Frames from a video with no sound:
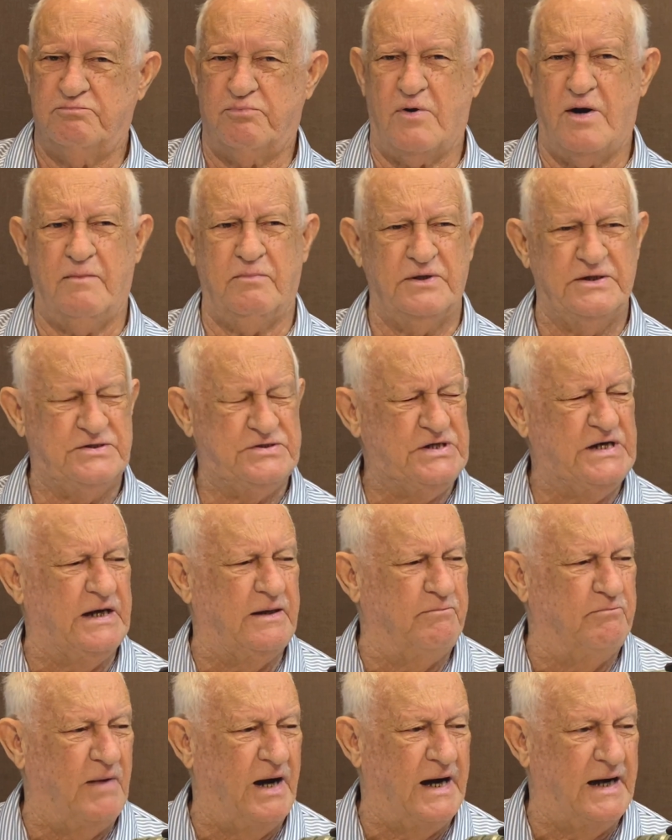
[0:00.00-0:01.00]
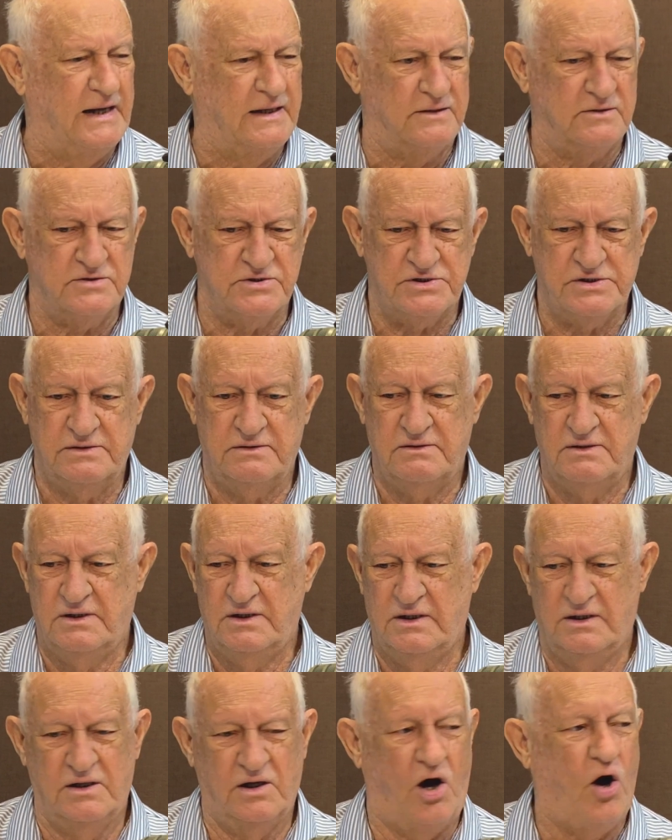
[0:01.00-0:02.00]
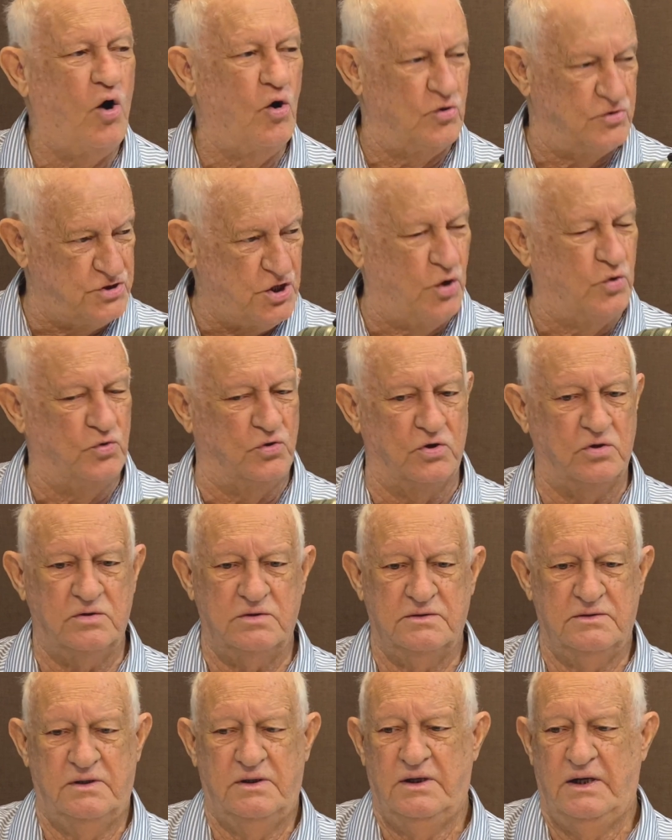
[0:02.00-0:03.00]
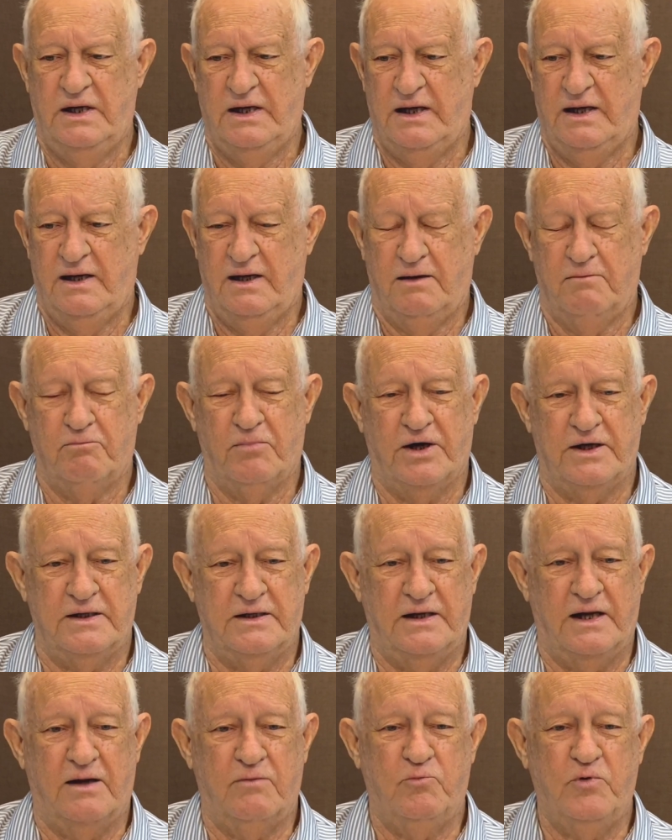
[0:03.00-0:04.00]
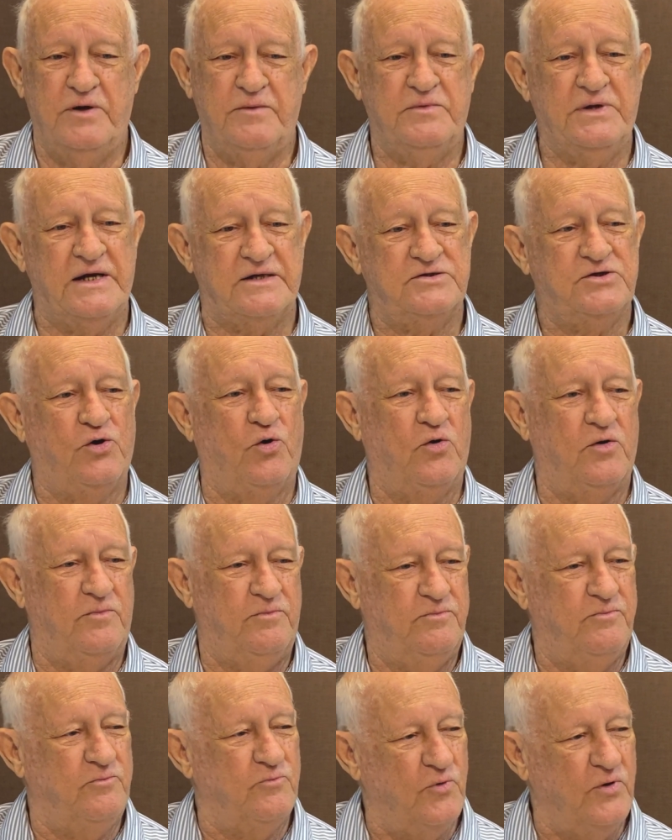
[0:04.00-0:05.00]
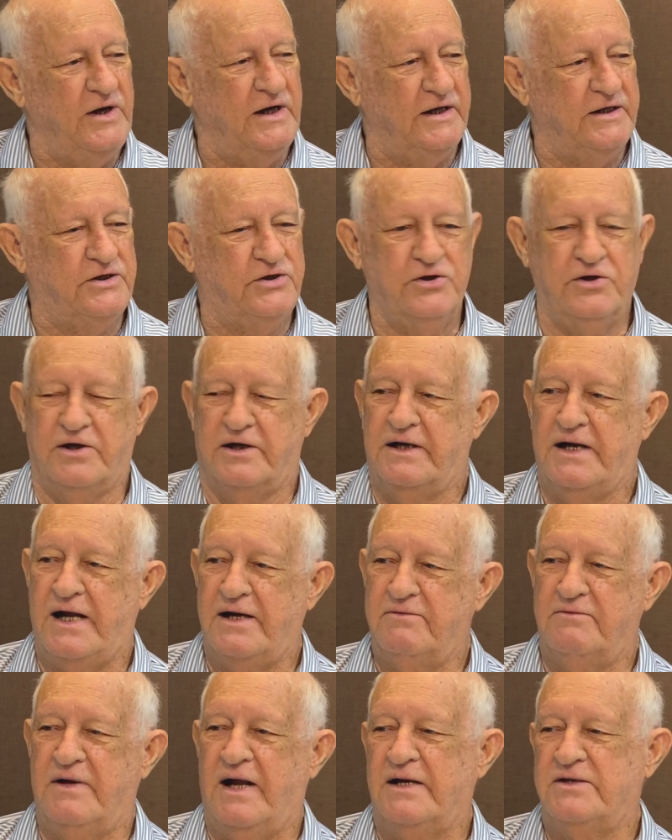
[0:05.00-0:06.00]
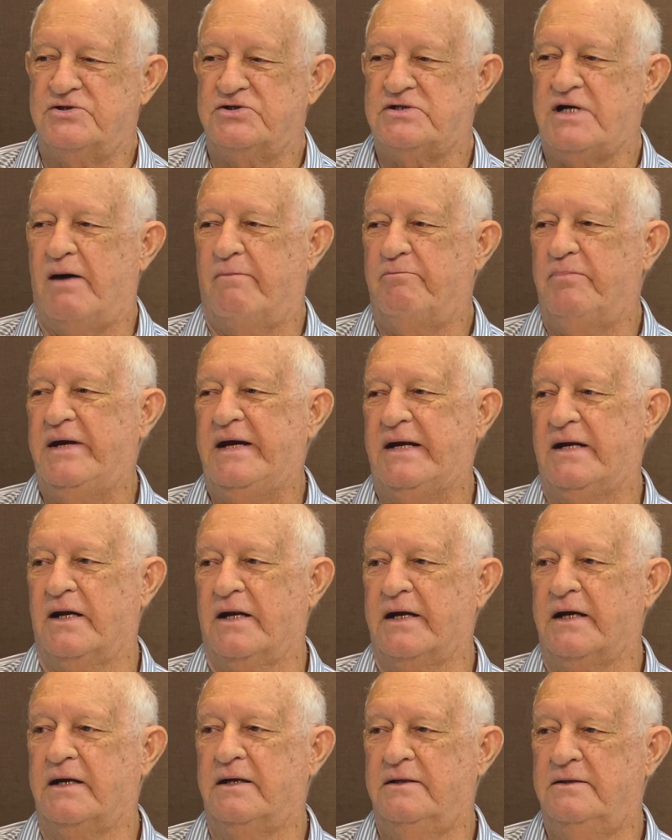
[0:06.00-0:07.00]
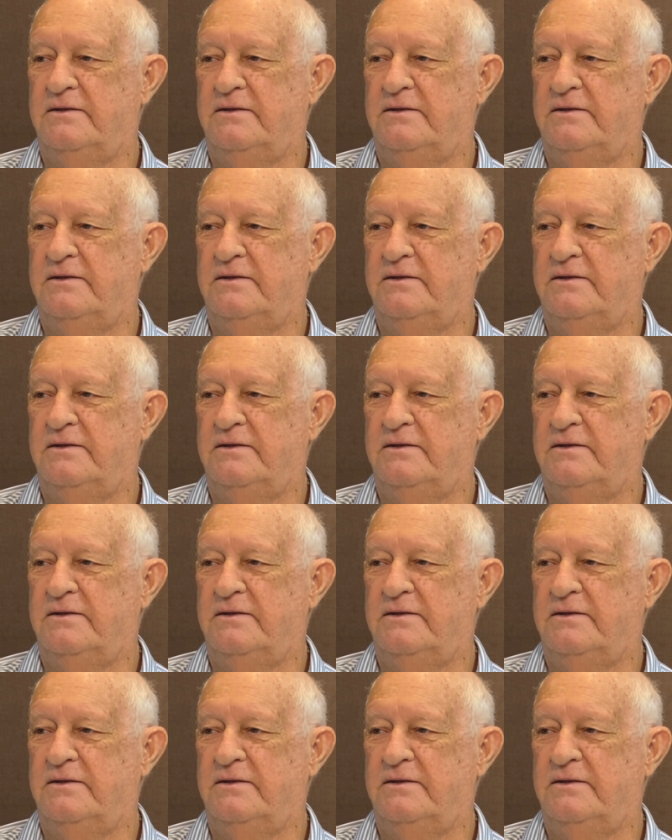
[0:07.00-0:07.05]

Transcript: probably 10 miles all total. But we'd get to going really good, and I'd stop pedaling.